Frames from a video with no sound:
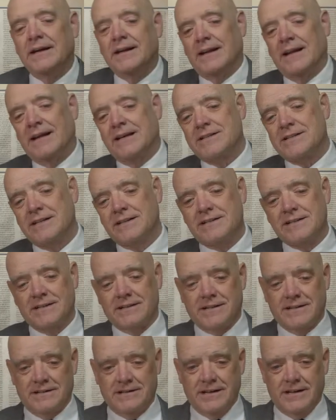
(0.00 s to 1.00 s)
Lexington,
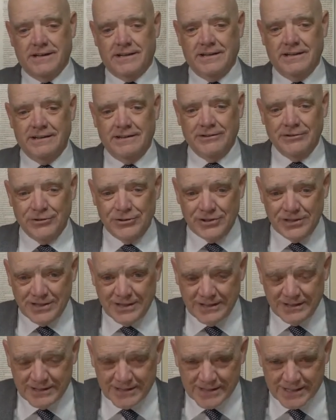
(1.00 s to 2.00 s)
Kentucky, good
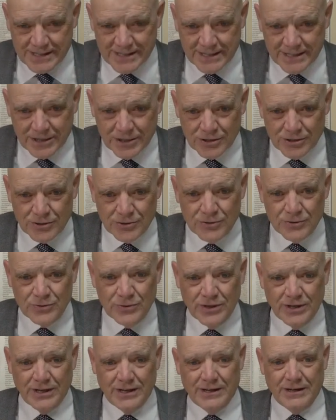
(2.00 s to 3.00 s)
to see
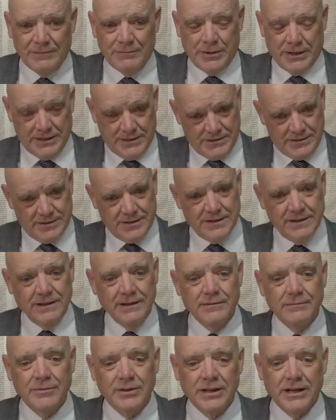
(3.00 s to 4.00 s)
you. Uh, Pastor
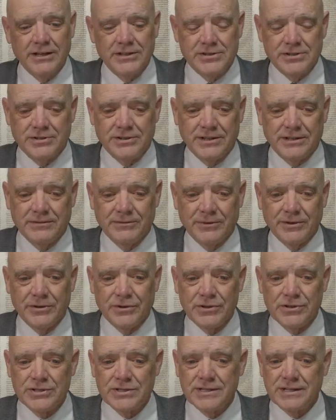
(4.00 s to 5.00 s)
Tim, glad you're here with
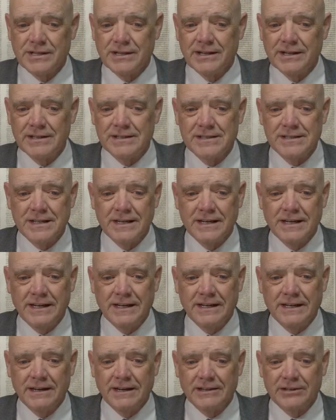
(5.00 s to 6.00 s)
us uh, today.
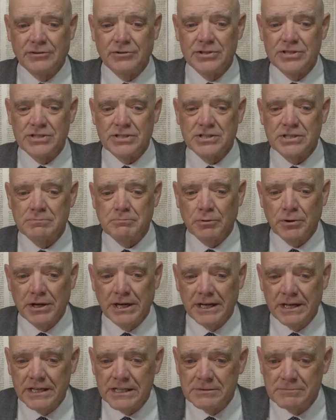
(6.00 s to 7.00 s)
Got Crystal
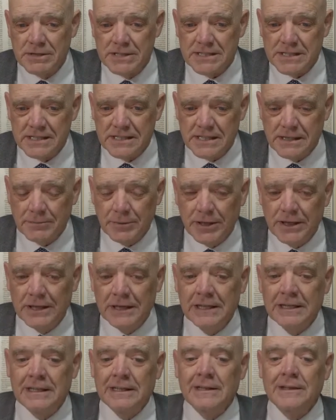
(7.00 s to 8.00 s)
Springs, Mississippi.
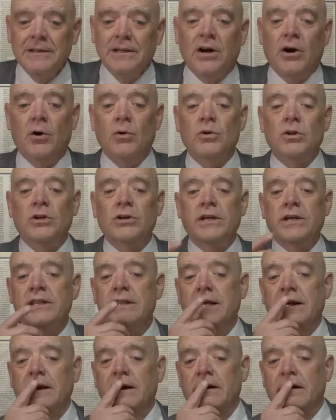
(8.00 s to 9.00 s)
Oh, looky
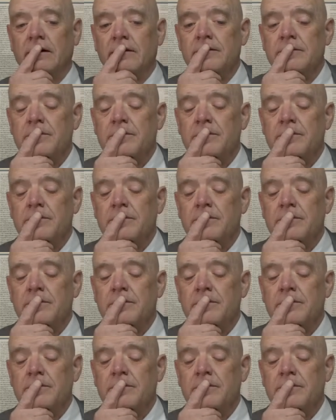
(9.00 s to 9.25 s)
there.